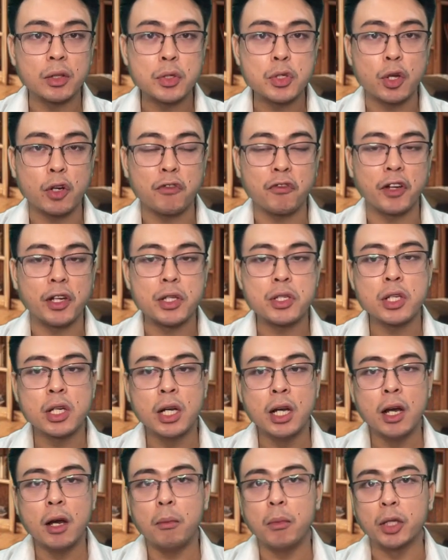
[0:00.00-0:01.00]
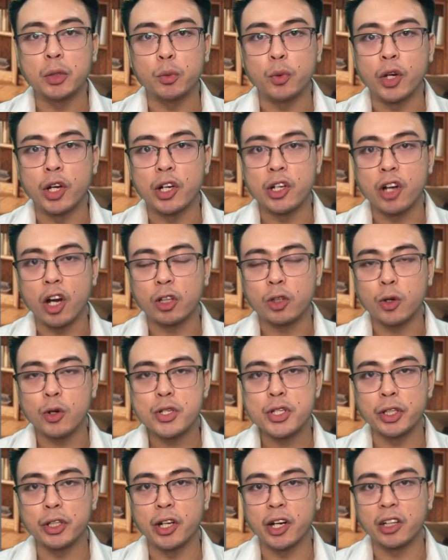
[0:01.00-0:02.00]
surface, but we are not
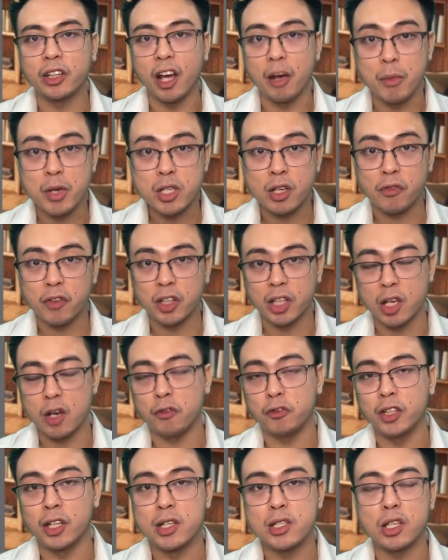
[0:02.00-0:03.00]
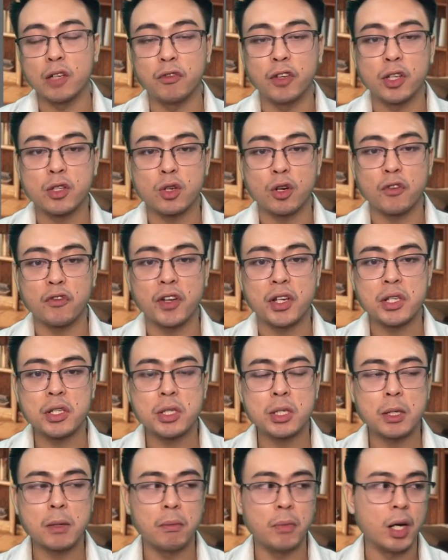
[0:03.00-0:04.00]
considering the emissivity of the receiving
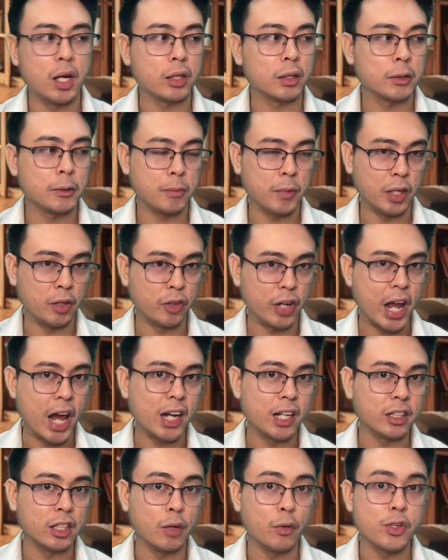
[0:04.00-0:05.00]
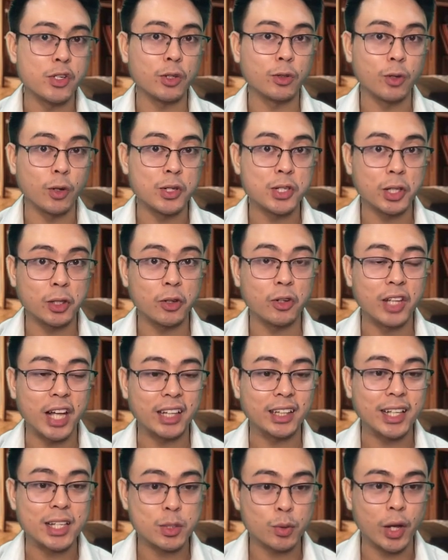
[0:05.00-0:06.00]
surface. But in reality, we should consider that
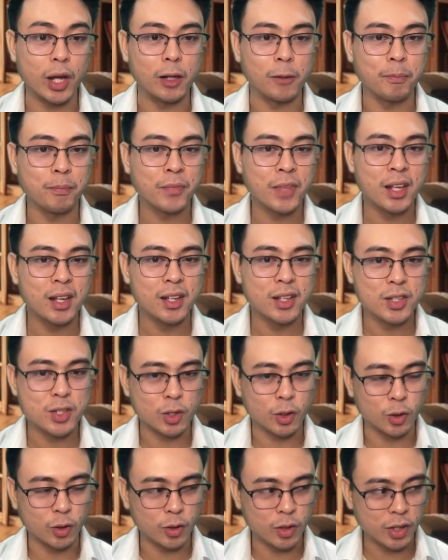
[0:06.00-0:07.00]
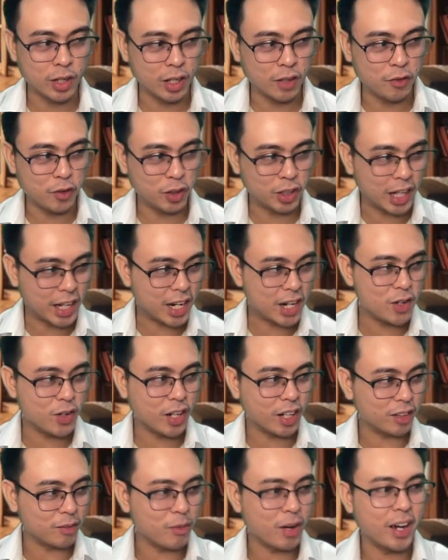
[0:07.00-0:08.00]
as well. So if you take a look
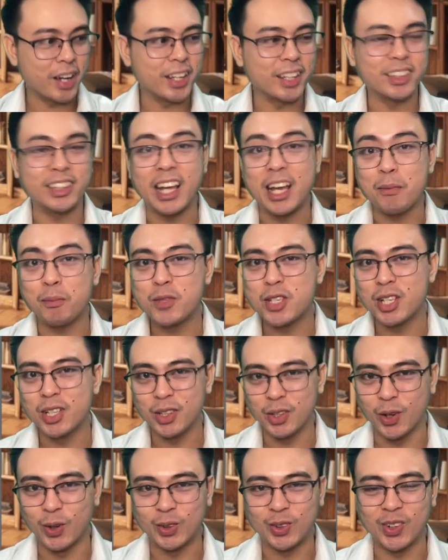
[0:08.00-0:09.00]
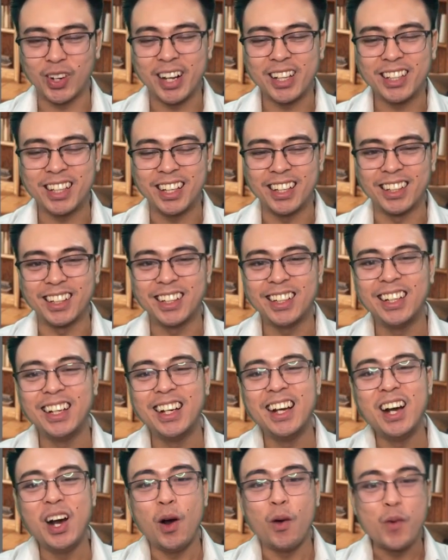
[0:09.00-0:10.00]
at my taped note right here,
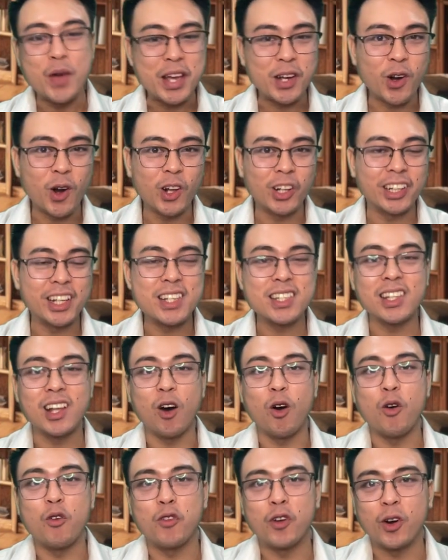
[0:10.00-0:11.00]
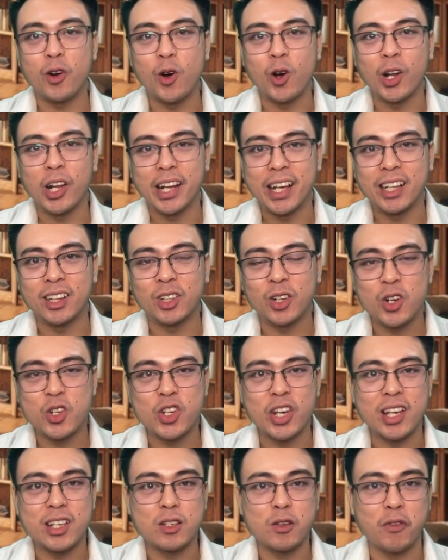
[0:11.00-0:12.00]
we call this the overall
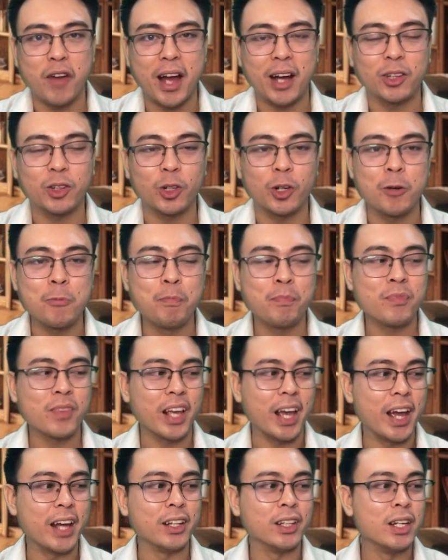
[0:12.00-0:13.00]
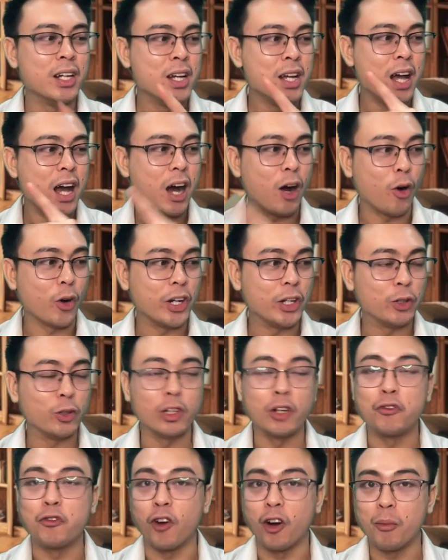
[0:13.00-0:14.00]
interchange factor. And according to
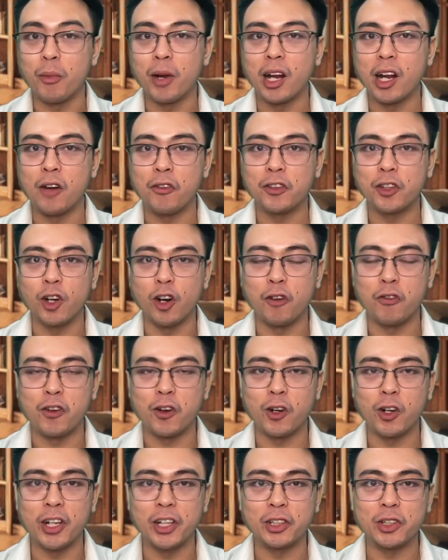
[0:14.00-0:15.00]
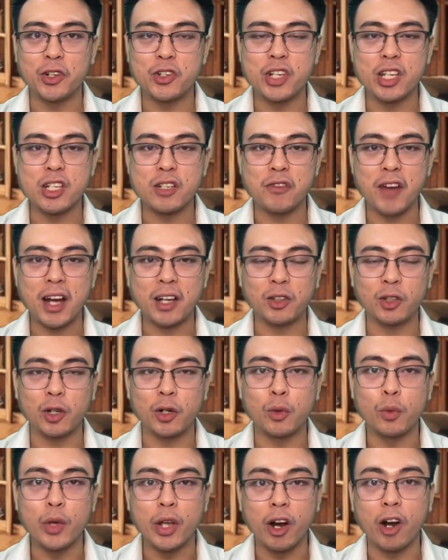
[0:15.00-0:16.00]
the formula of the overall interchange factor,
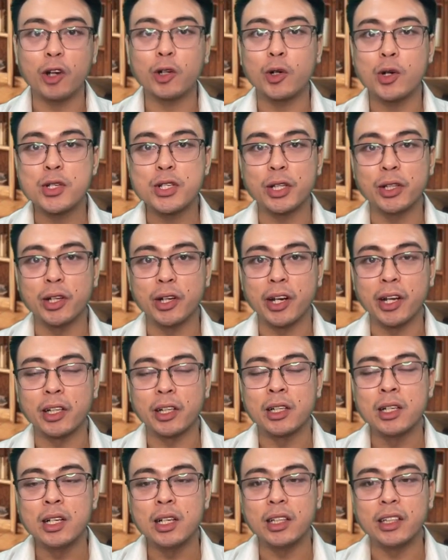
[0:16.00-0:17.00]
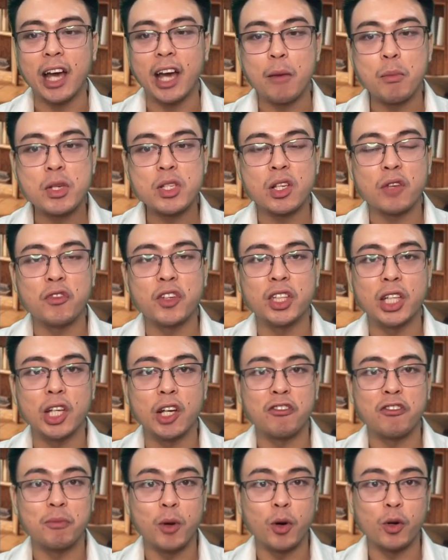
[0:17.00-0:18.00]
we are considering the emissivity
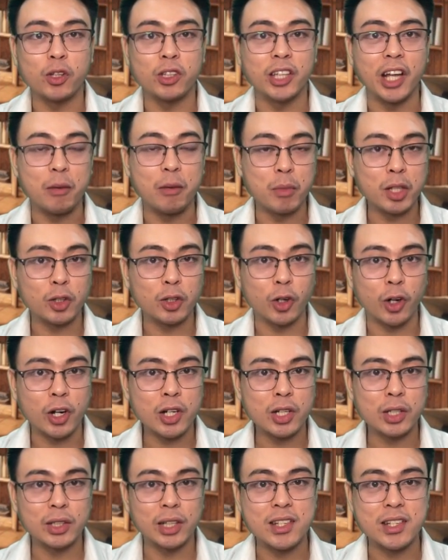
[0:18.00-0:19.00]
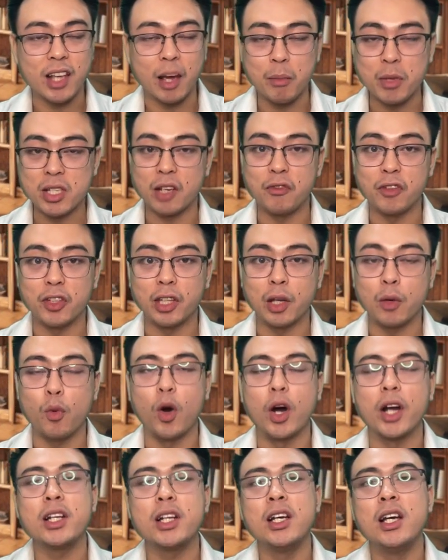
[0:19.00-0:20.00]
of both the emitter, that's emissivity
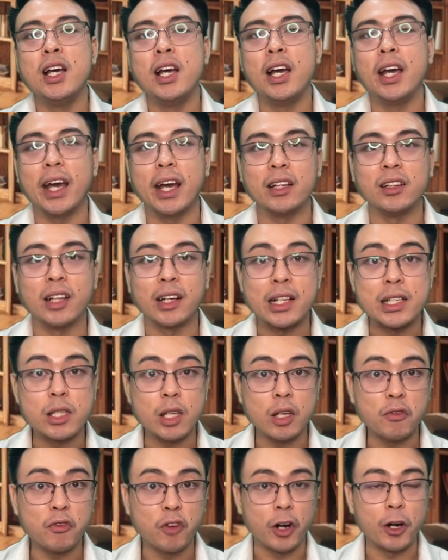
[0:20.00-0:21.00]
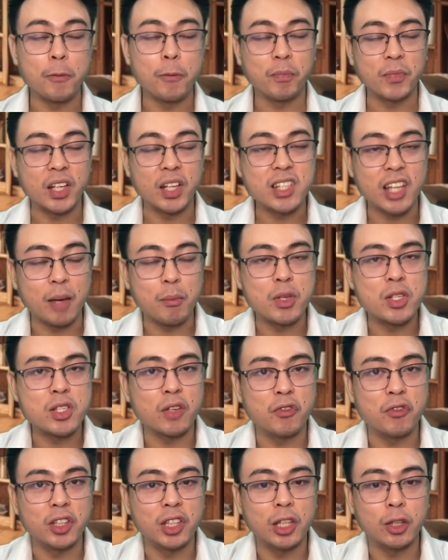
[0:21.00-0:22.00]
1, and the receiver, that's
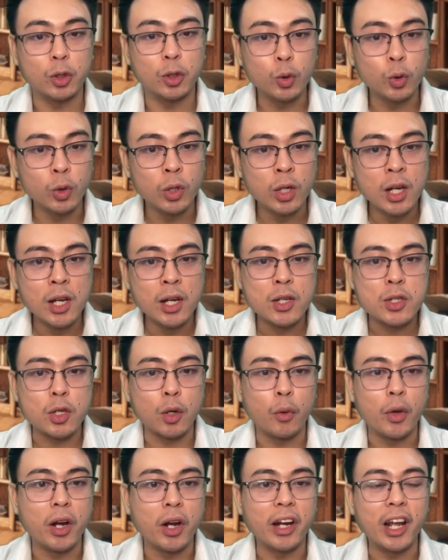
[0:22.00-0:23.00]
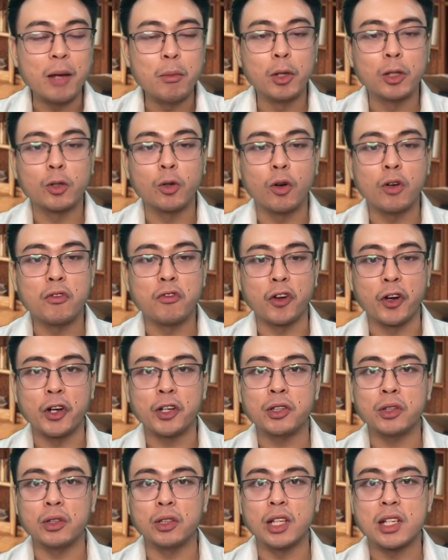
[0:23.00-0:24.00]
emissivity 2. So we are able to
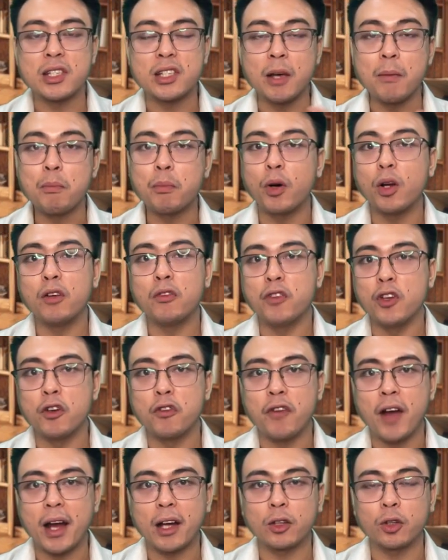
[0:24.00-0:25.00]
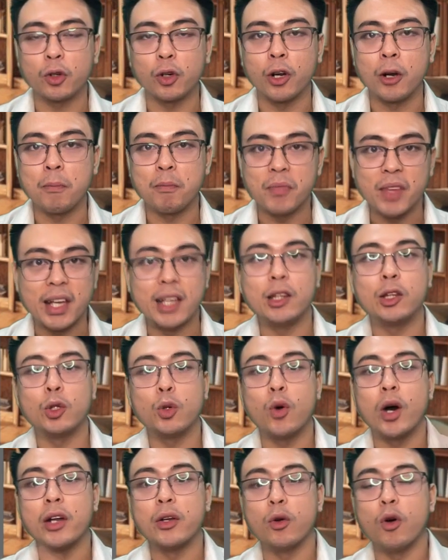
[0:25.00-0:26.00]
convert the simple view factor into
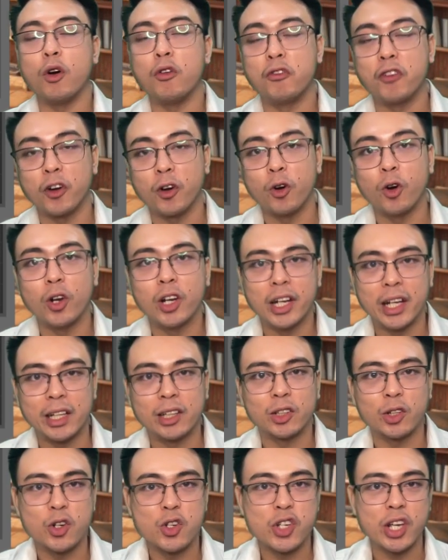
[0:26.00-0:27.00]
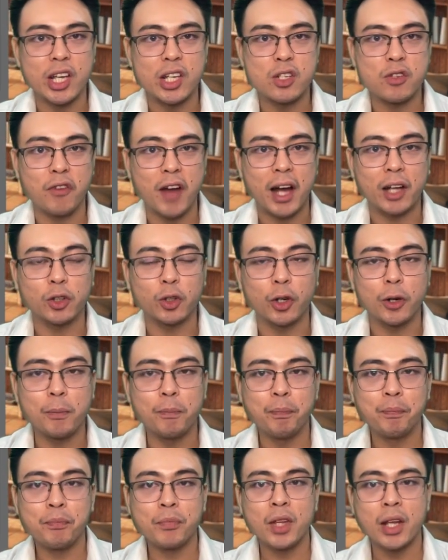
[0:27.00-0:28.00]
an overall interchange factor.
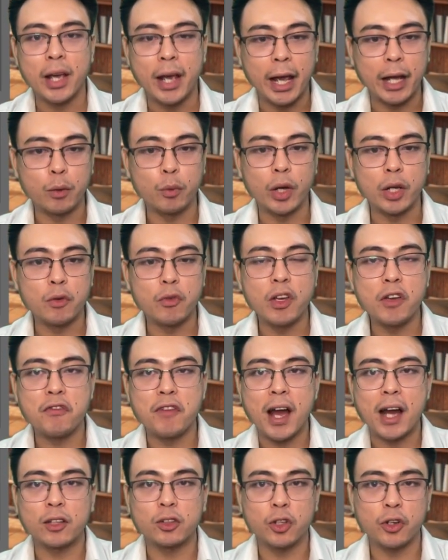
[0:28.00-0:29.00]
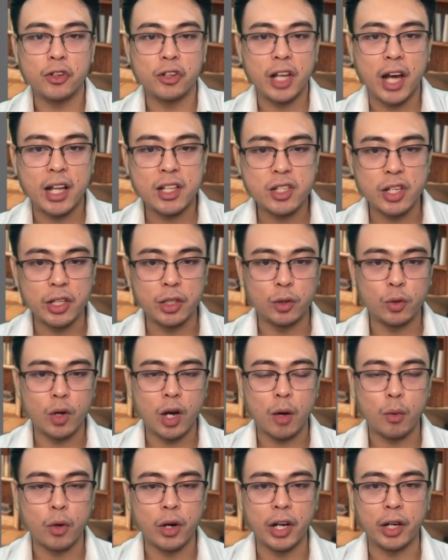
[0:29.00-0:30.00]
And when we factor that into
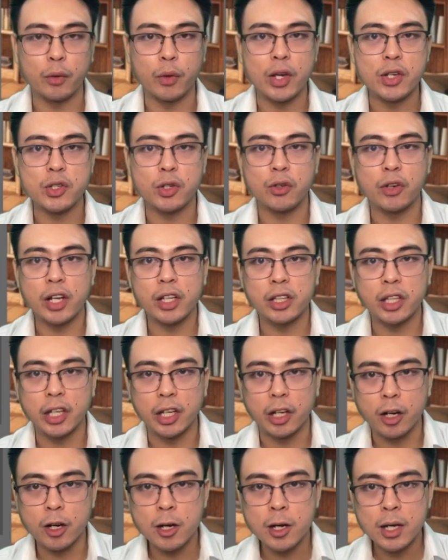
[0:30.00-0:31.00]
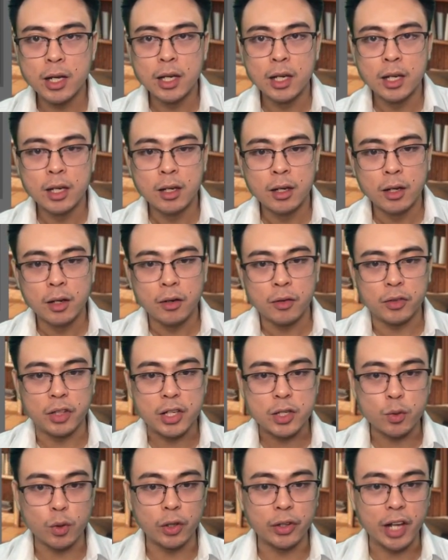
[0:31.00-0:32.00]
our equation right here,
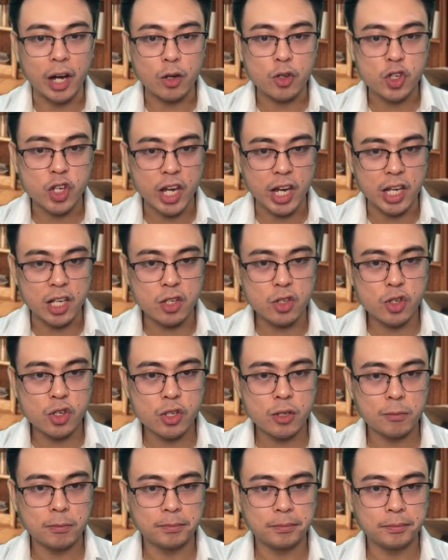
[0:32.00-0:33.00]
this will now change